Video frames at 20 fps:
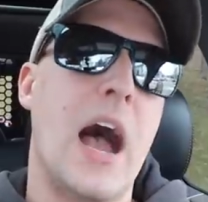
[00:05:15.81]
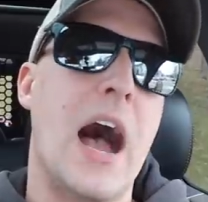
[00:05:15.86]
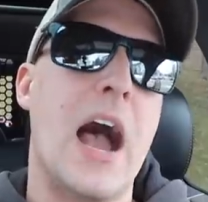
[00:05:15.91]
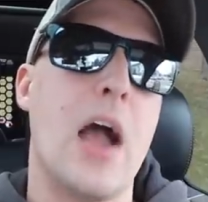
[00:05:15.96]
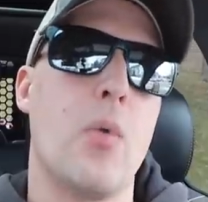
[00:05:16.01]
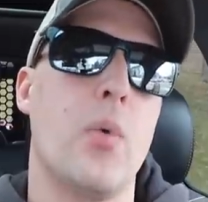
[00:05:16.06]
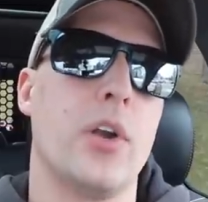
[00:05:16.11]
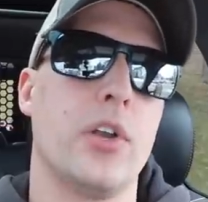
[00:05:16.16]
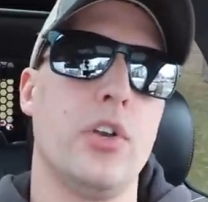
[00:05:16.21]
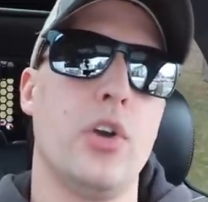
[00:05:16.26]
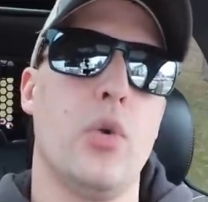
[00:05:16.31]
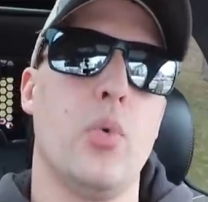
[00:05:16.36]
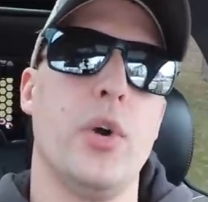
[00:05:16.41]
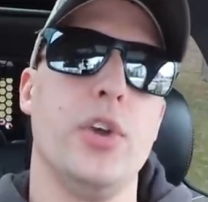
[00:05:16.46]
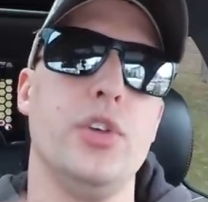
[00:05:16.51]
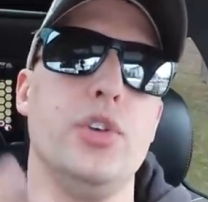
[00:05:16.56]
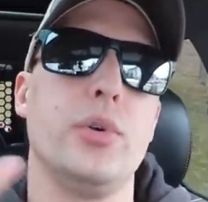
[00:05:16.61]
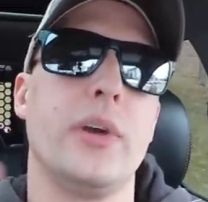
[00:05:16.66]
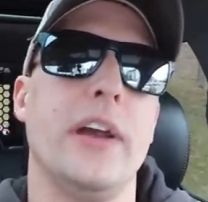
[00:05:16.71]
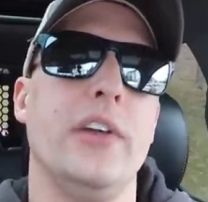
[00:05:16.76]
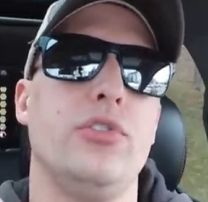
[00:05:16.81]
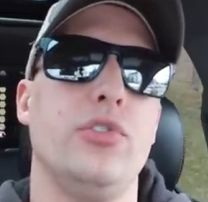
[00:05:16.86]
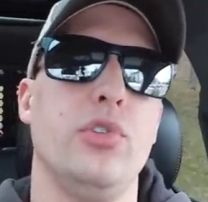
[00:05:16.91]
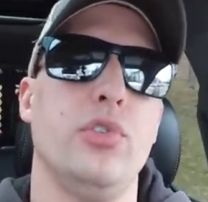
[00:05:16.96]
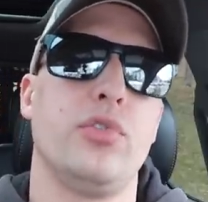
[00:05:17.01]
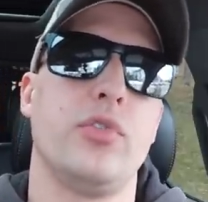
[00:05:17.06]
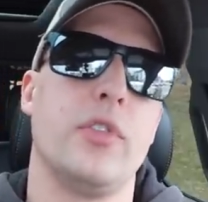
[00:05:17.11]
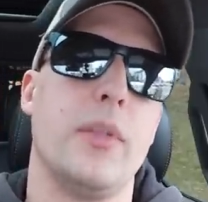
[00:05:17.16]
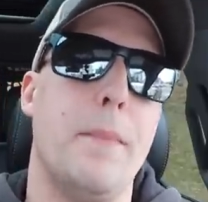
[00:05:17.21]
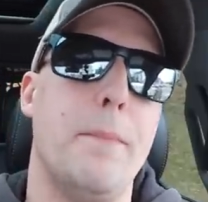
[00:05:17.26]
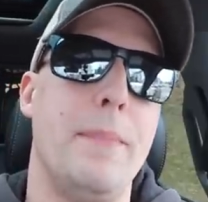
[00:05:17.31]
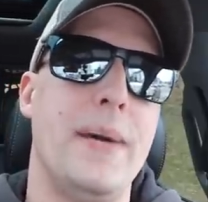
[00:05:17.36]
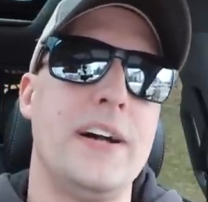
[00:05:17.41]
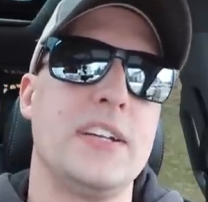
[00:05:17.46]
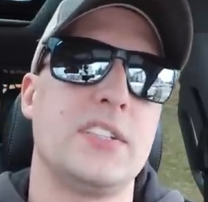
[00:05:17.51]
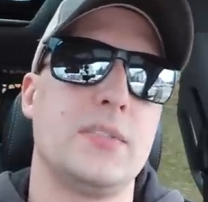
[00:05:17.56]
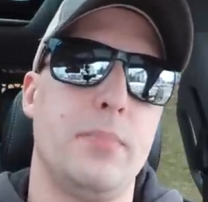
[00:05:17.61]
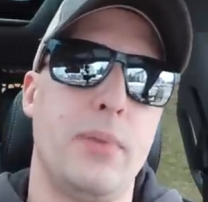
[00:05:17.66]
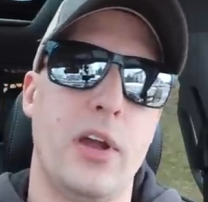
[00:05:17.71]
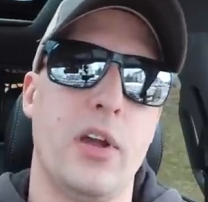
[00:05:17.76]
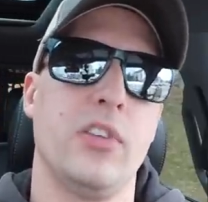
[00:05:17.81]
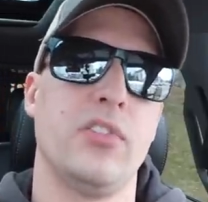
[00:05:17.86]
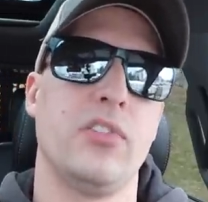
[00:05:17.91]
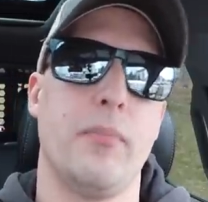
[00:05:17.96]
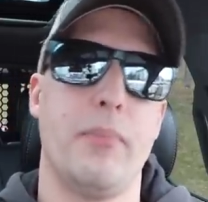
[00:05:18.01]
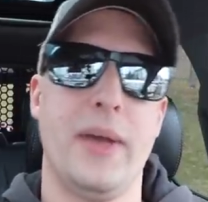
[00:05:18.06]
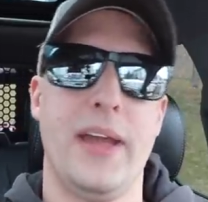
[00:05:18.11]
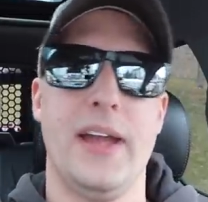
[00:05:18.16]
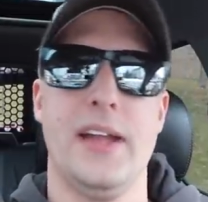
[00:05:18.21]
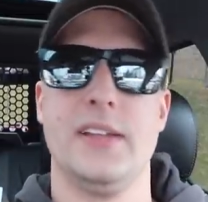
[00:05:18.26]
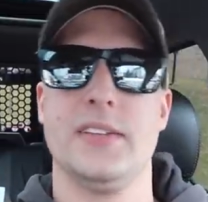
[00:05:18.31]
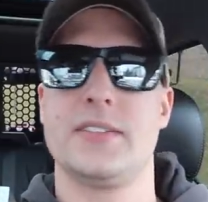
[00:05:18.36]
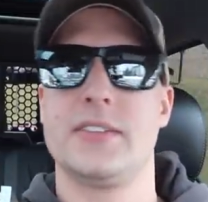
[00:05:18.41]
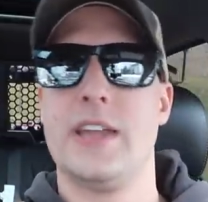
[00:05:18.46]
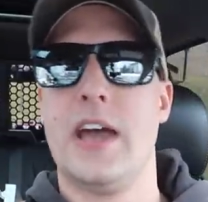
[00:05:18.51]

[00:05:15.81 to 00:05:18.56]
I wanna know what you guys use for the best pairs of pants.